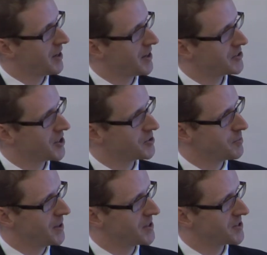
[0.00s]
uh, Judge
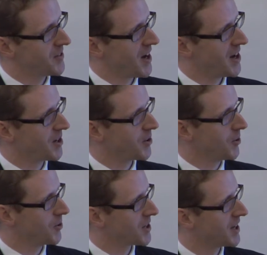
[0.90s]
Birss in the High
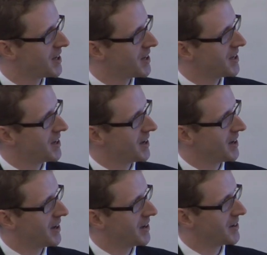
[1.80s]
Court,
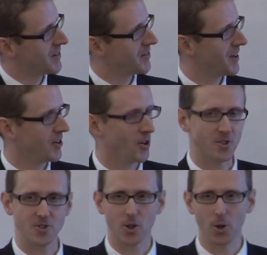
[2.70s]
they're not
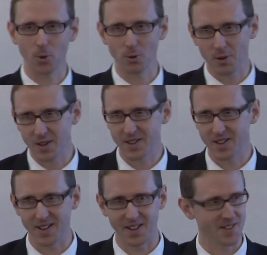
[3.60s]
as cool
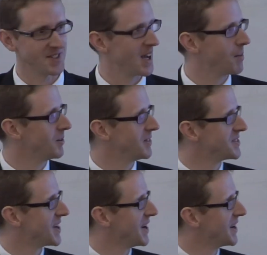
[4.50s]
as the Apple
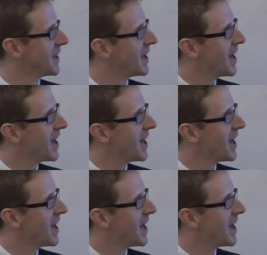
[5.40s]
design.